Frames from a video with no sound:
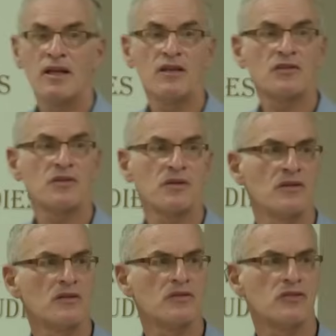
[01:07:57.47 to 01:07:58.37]

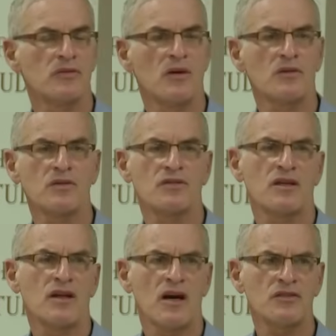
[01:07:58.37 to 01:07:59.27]
Israel controls
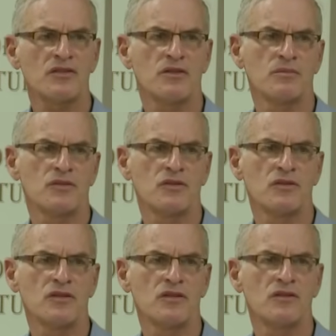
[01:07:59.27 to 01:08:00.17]
the customs
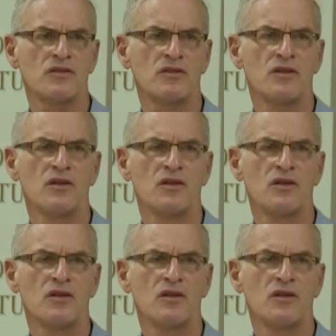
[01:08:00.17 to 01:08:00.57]
duties.